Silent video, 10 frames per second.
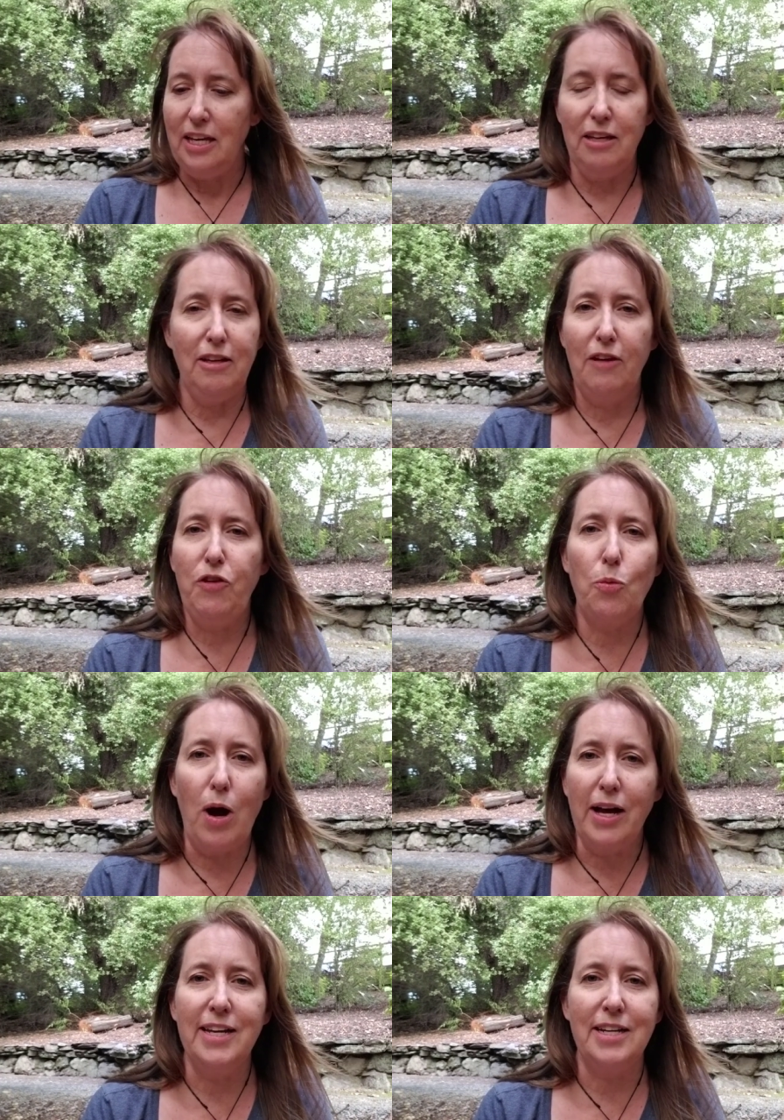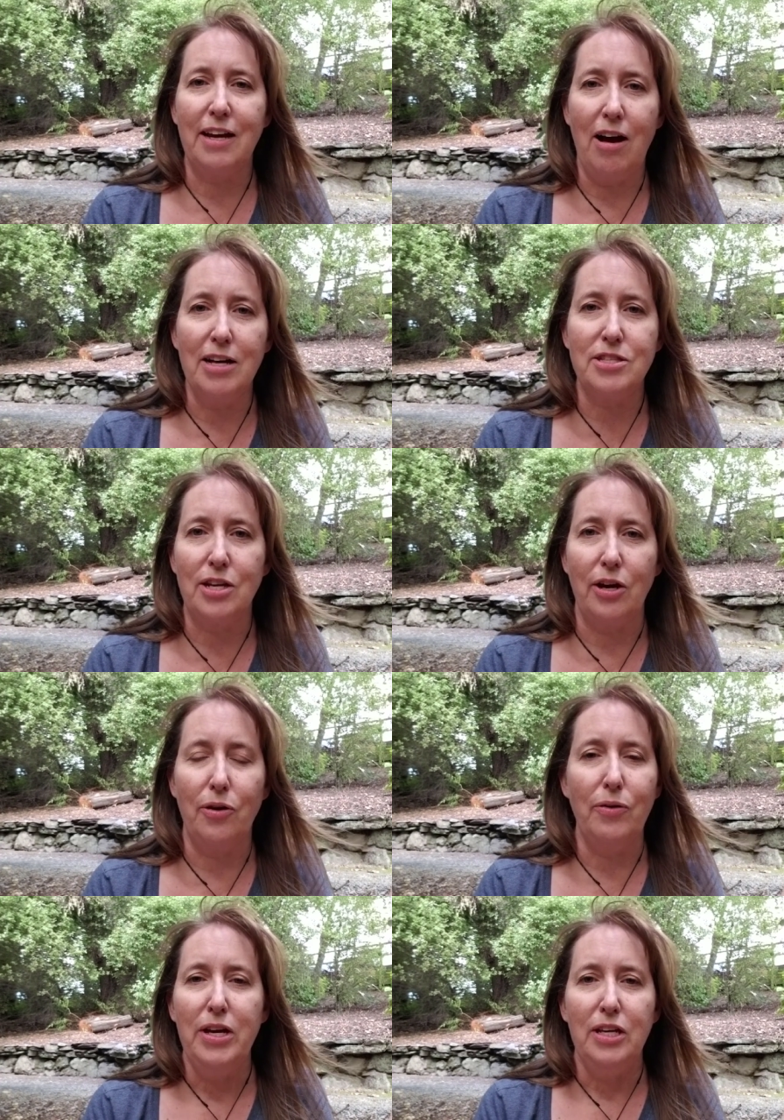if you walk into
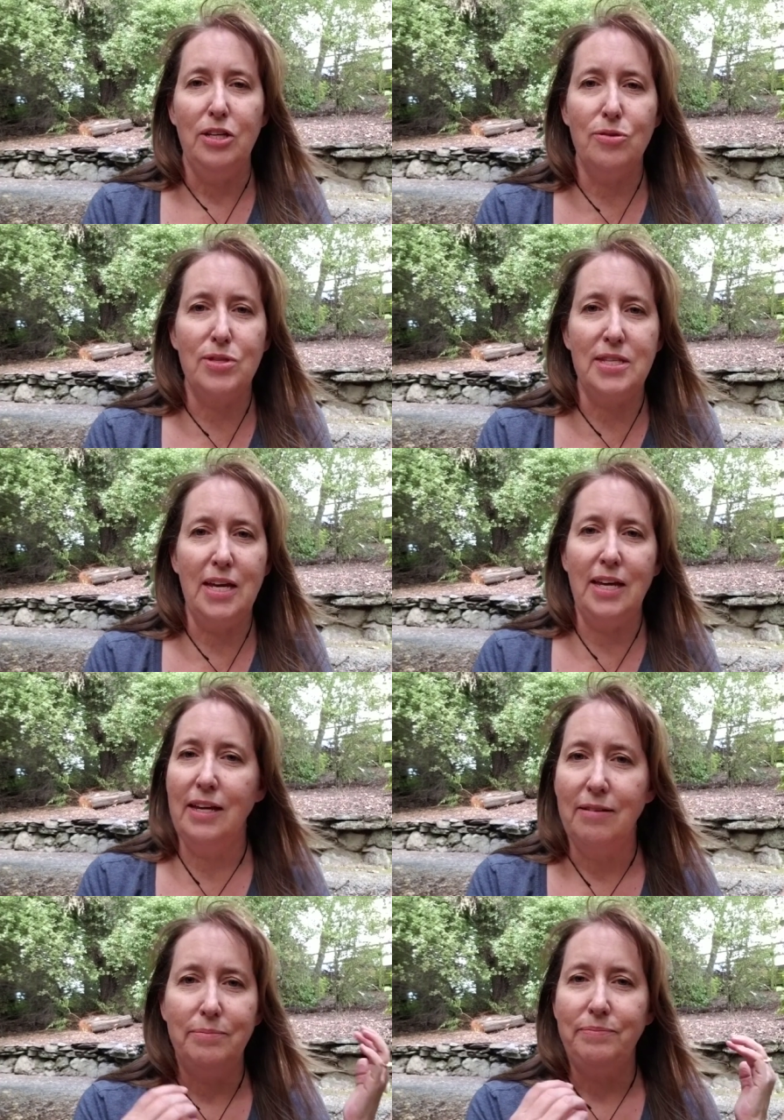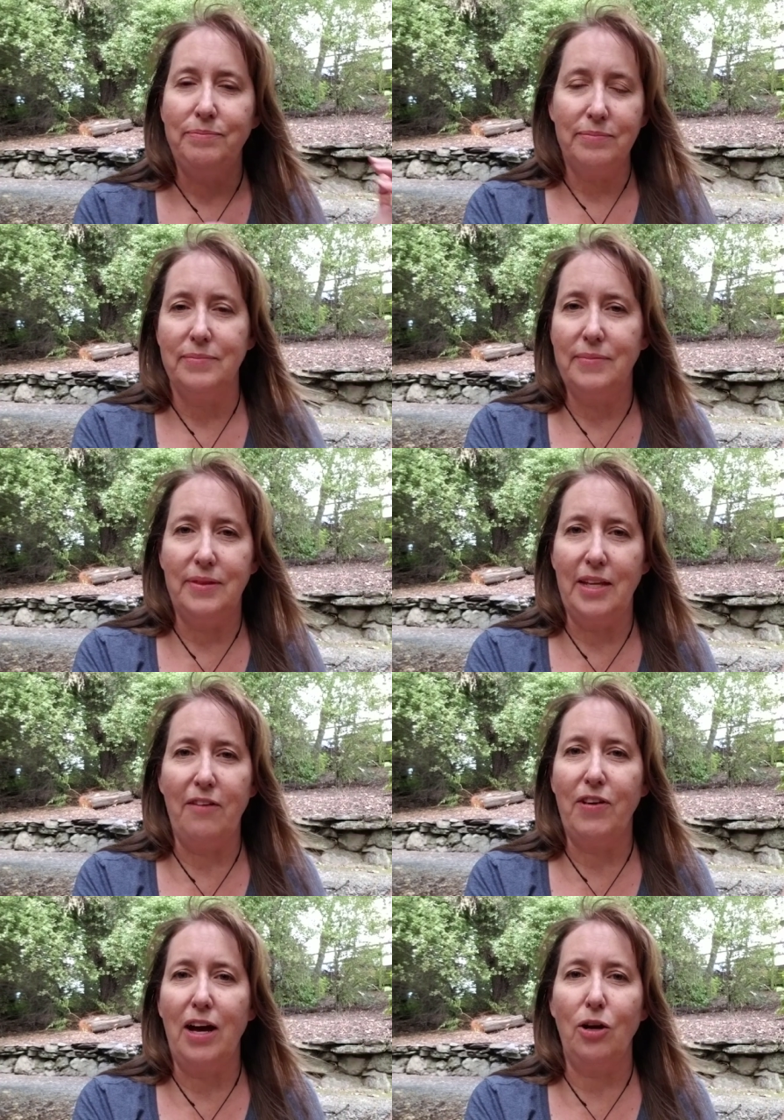Costco, you see
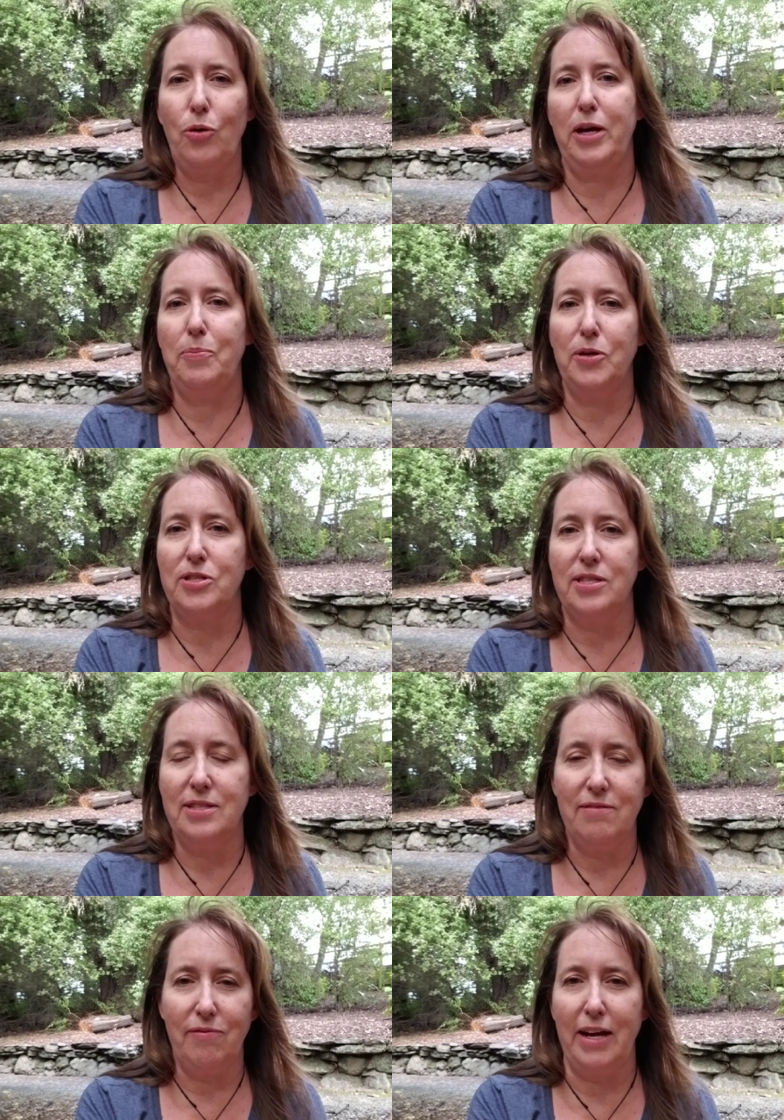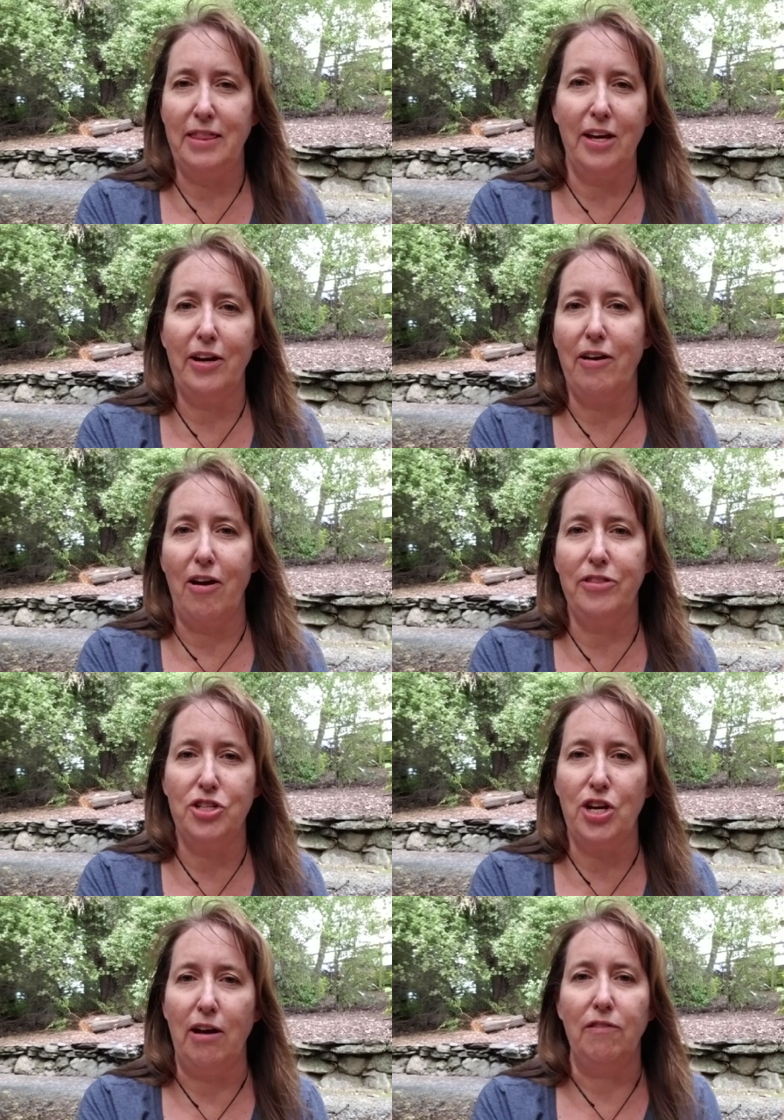they've got QuickBooks right there on the
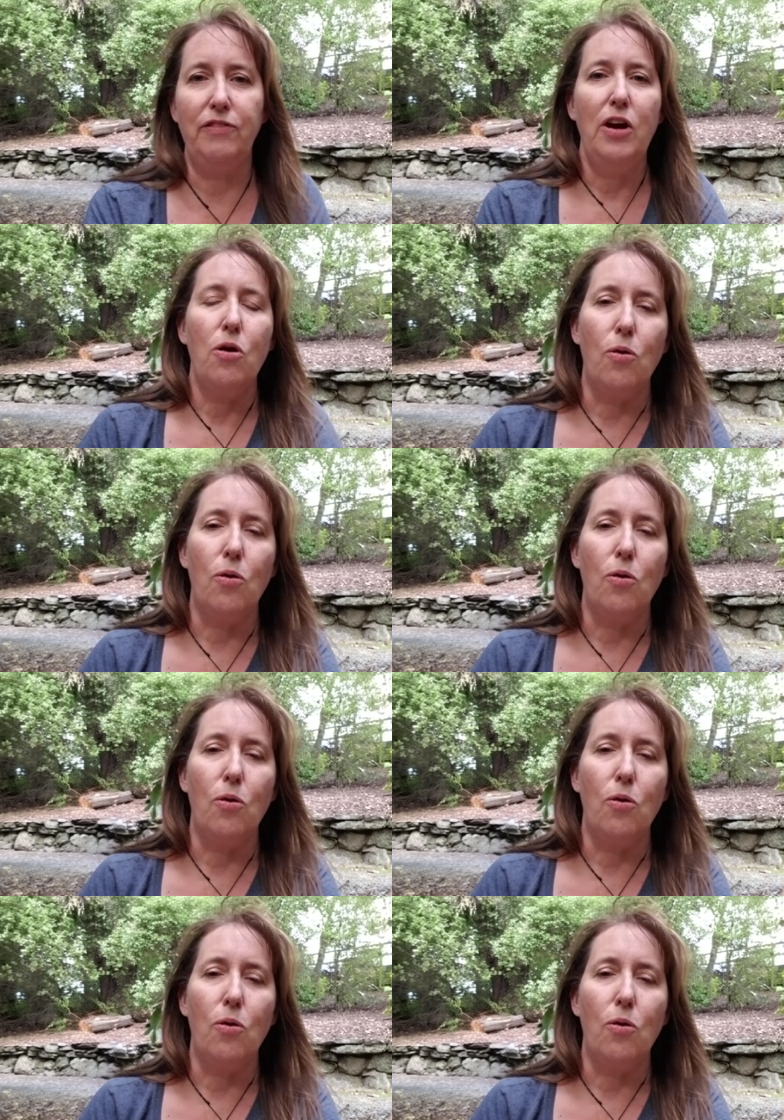shelf.